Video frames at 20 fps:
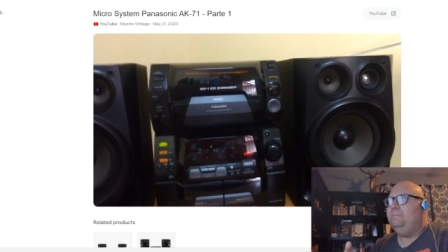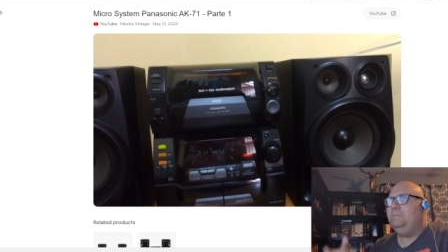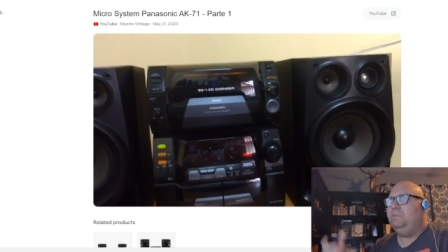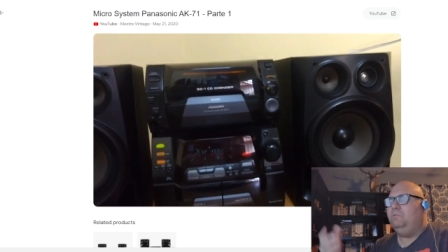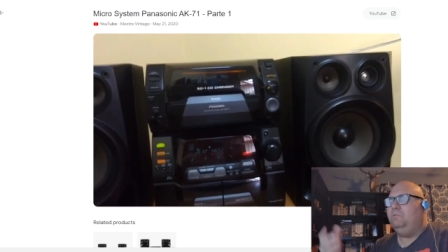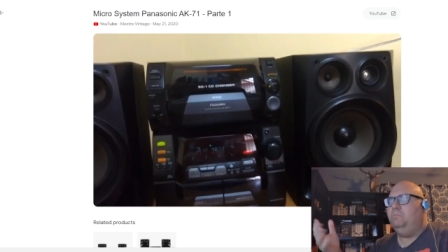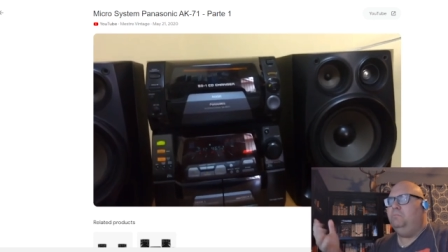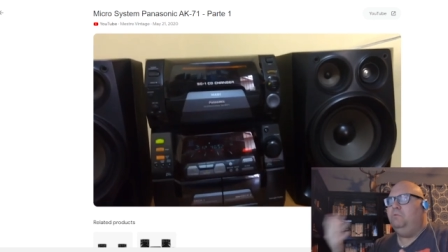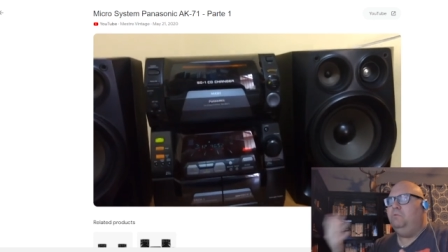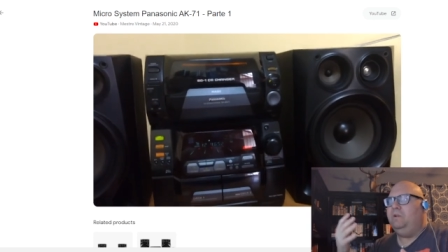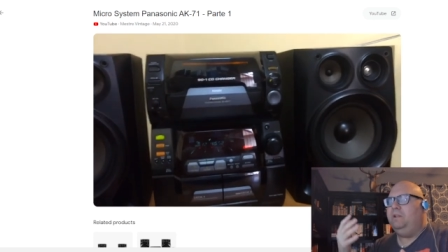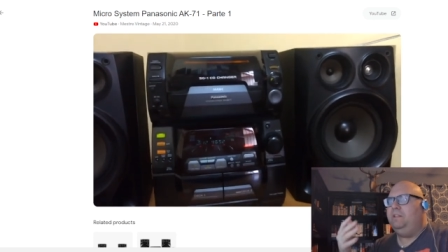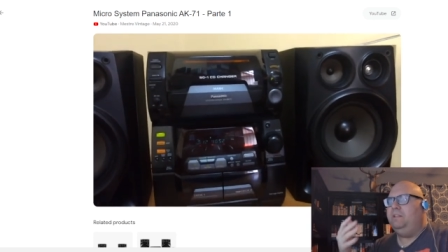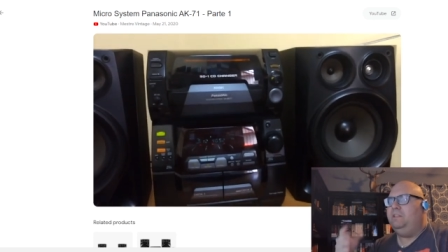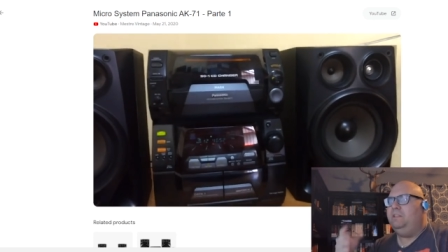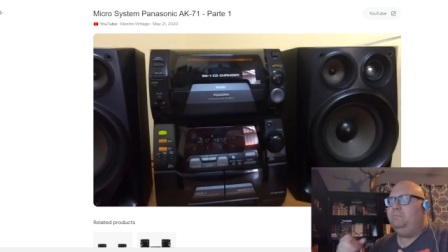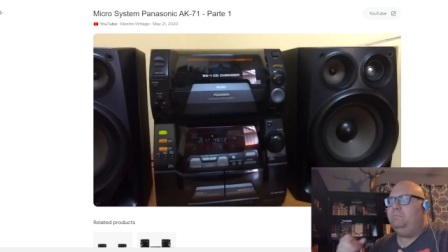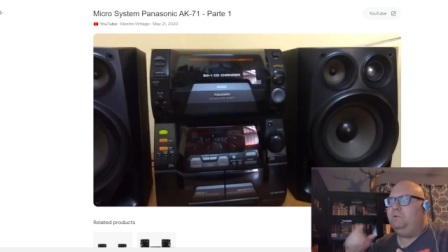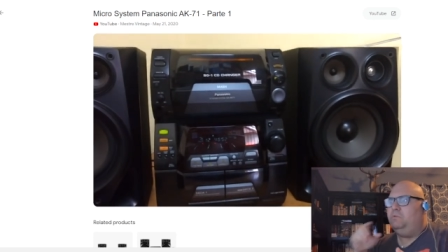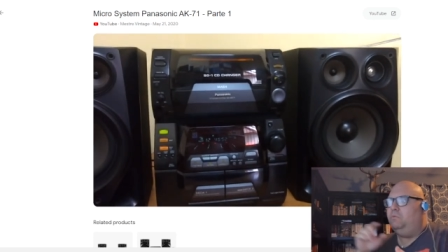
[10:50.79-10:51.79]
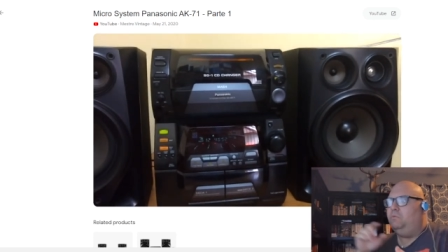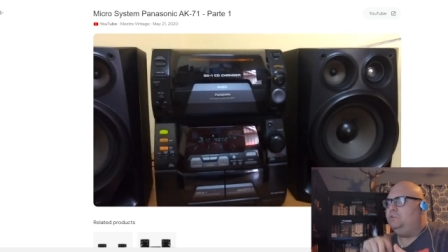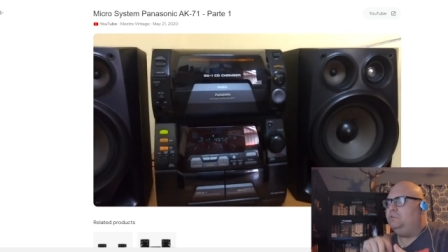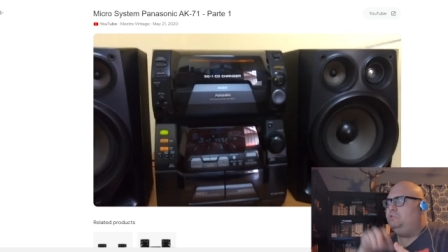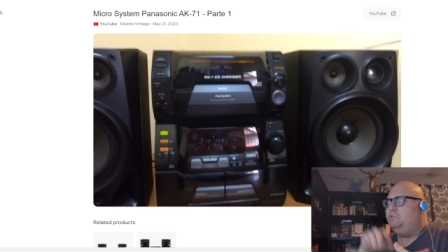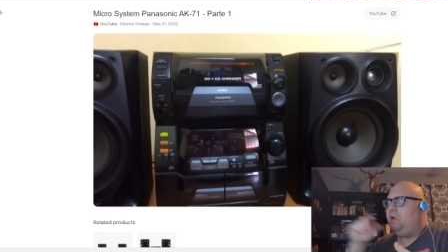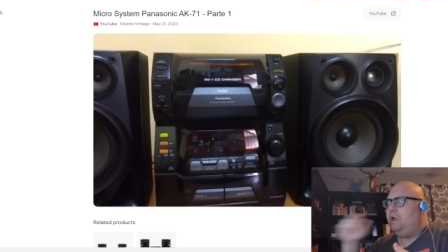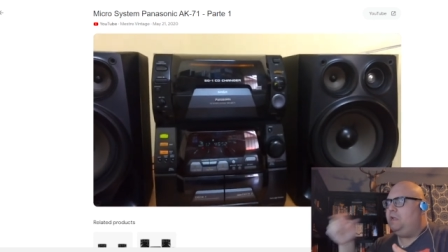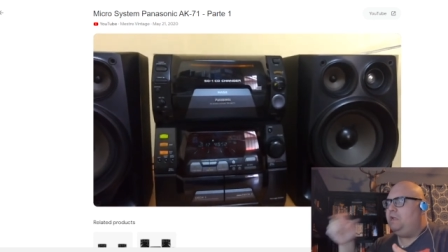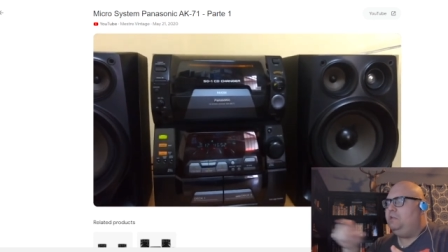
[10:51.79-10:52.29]
it would pull it out and then you pick what
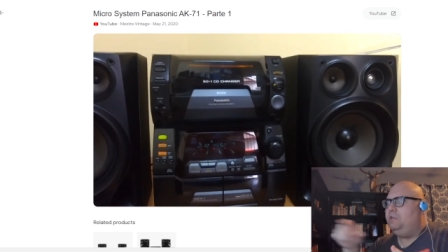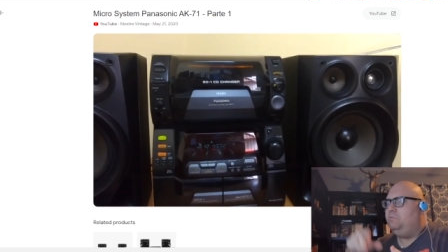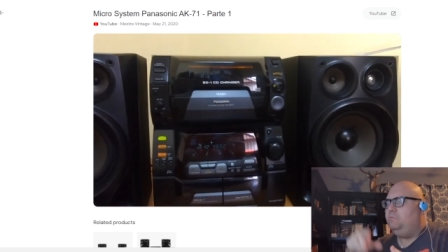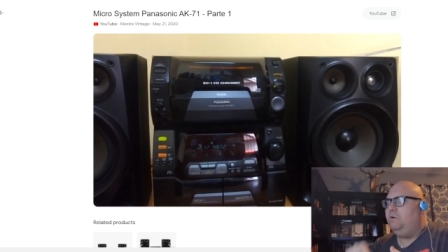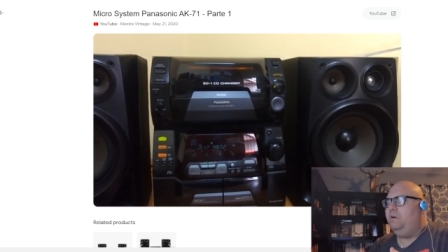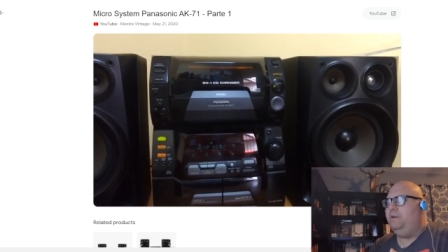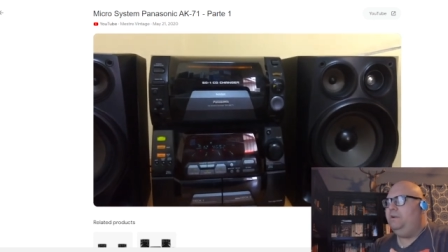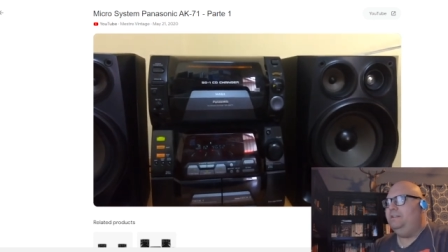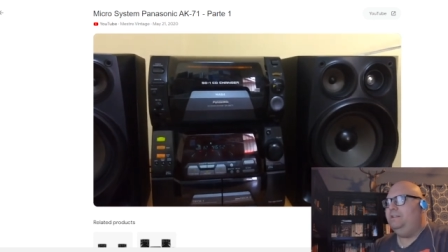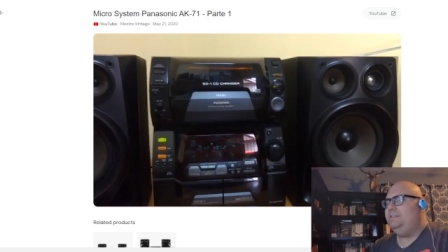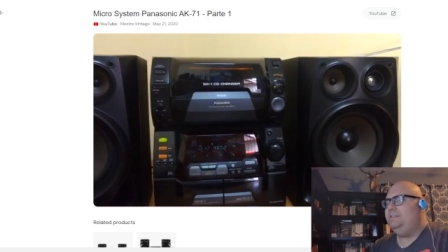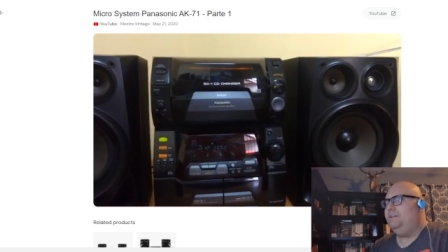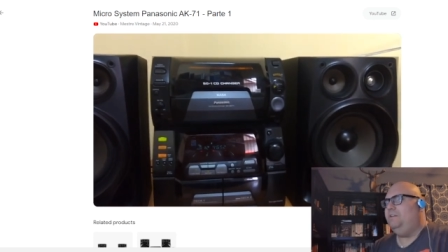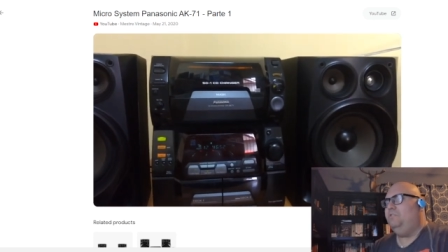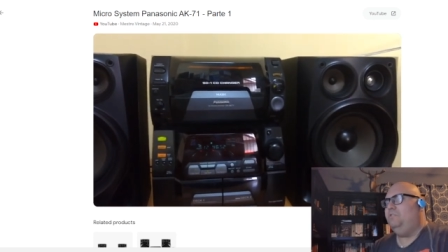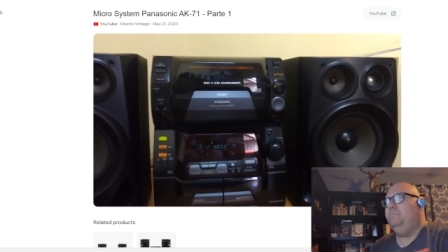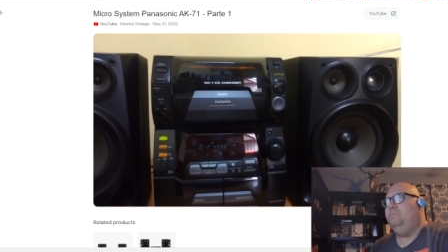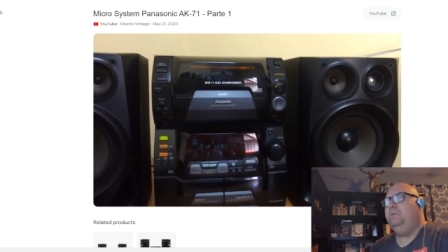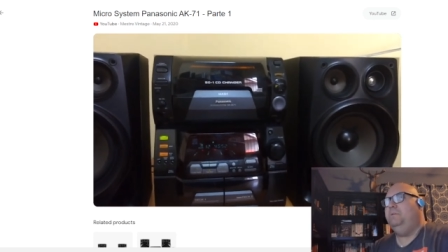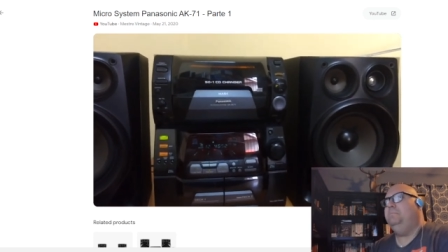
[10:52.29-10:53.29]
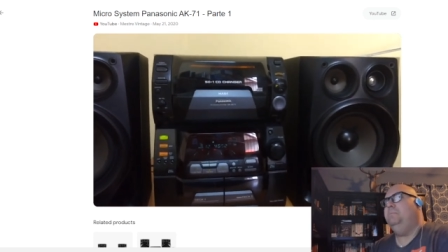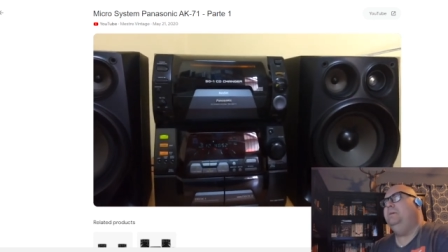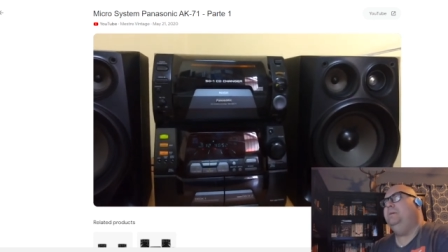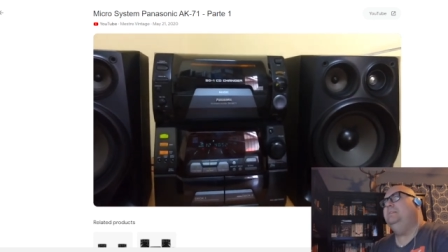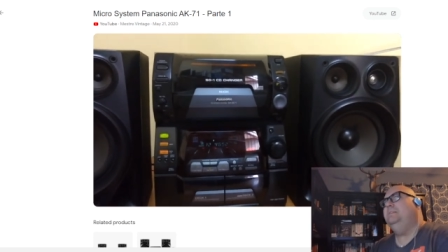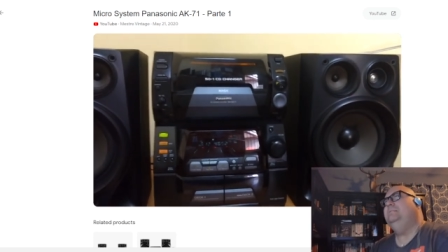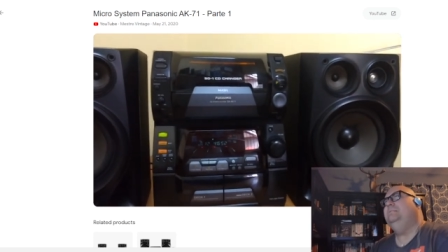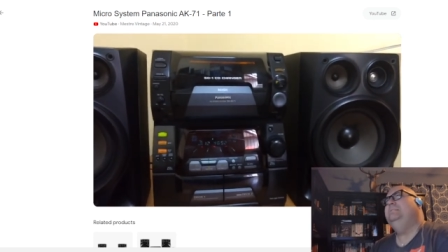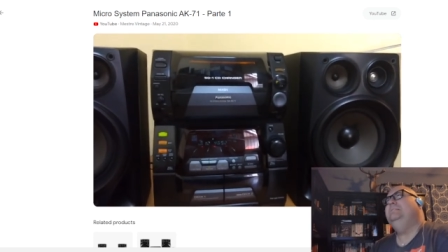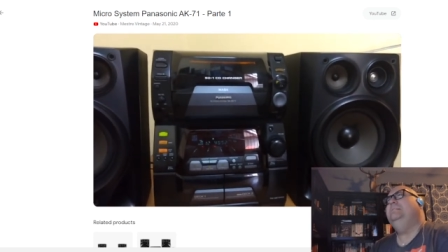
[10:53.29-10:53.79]
track you want it's like a whole big
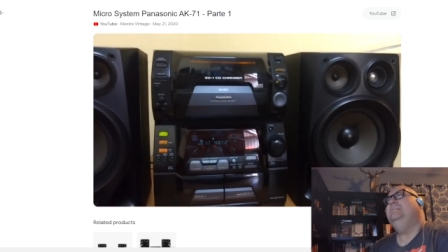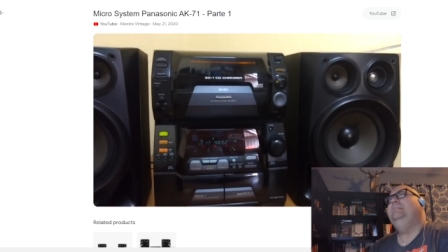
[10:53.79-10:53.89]
mess